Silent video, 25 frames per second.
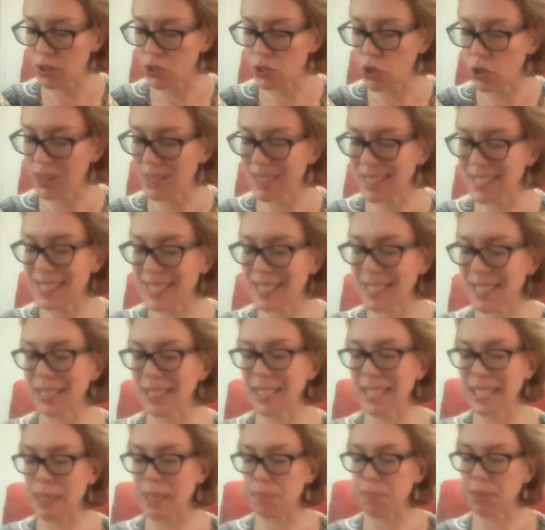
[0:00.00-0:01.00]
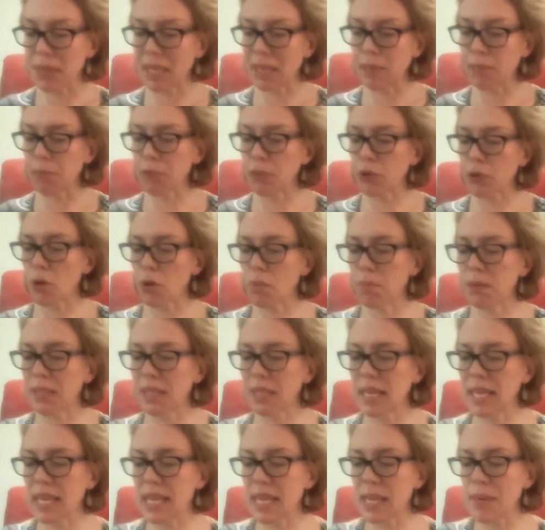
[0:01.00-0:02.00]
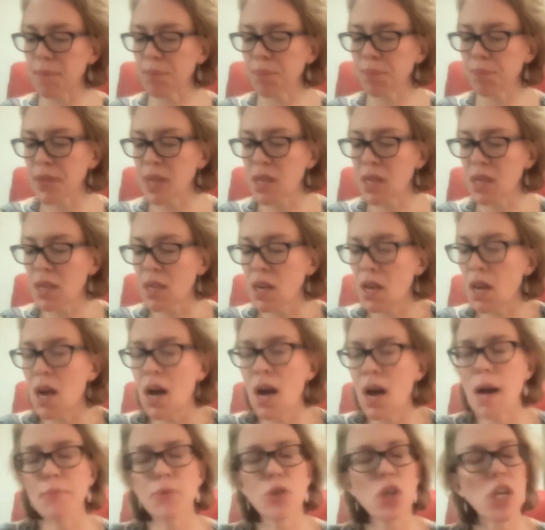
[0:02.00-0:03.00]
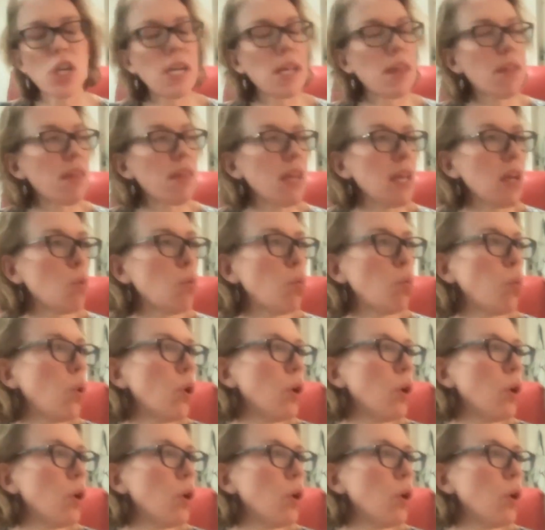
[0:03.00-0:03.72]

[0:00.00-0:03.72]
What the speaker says: not sleeping properly. I'm trying to think